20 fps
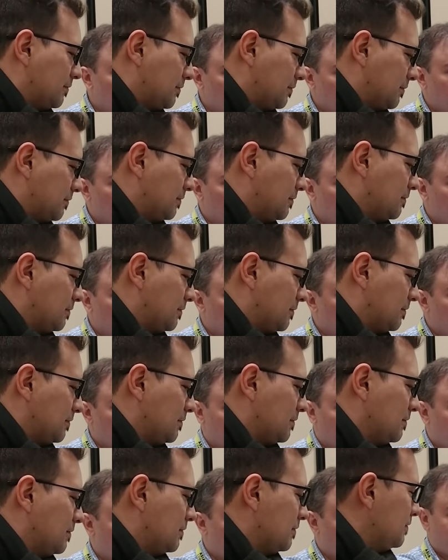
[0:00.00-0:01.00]

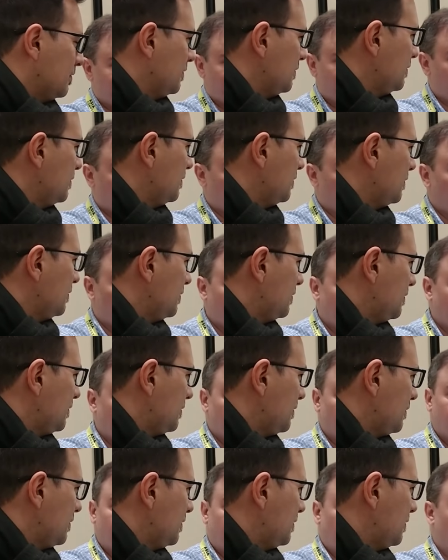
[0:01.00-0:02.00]

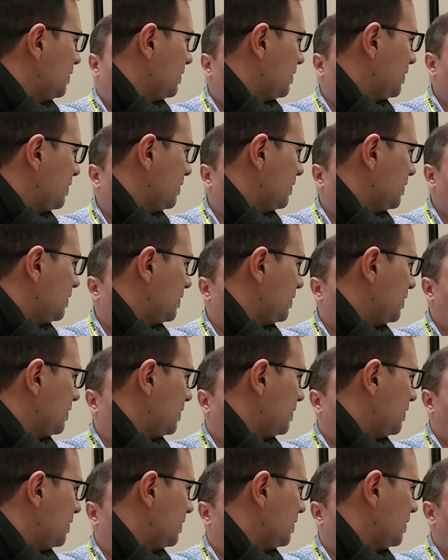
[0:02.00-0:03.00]

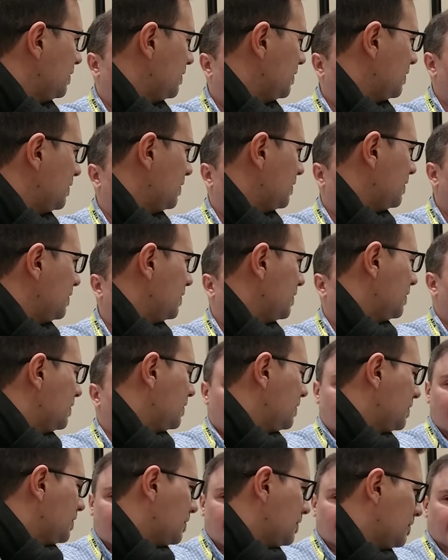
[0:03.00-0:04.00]

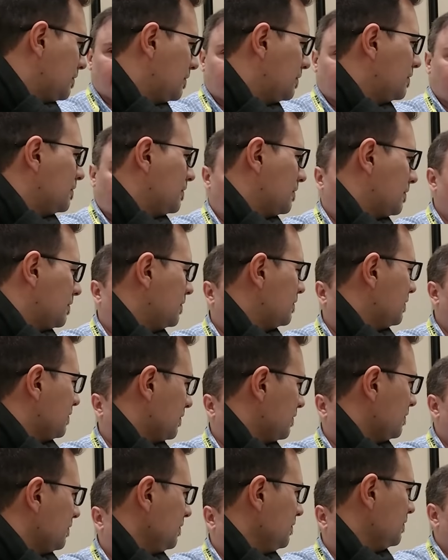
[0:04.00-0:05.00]

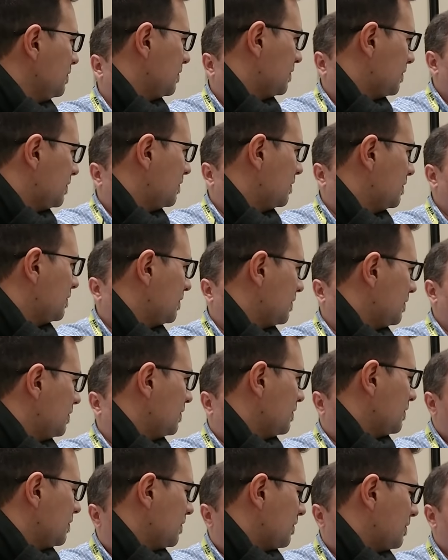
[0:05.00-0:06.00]

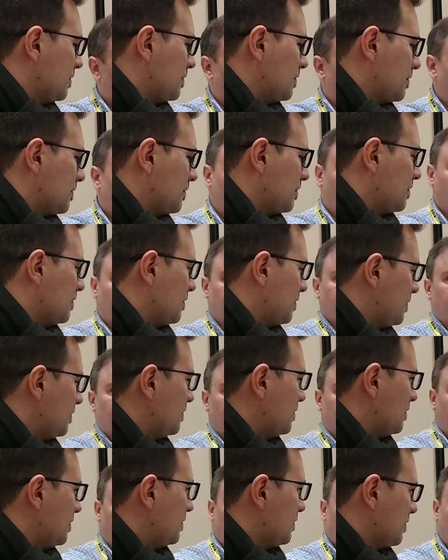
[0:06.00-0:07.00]

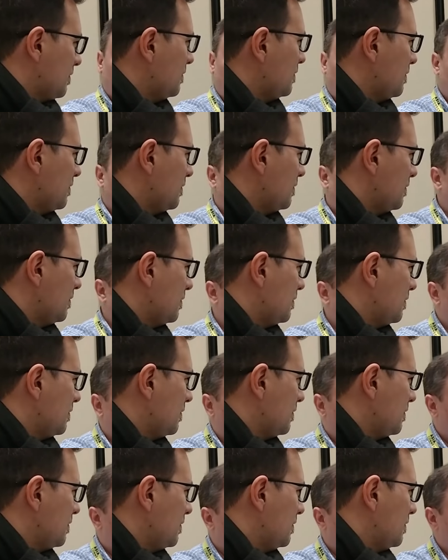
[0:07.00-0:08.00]
The person shown says nothing.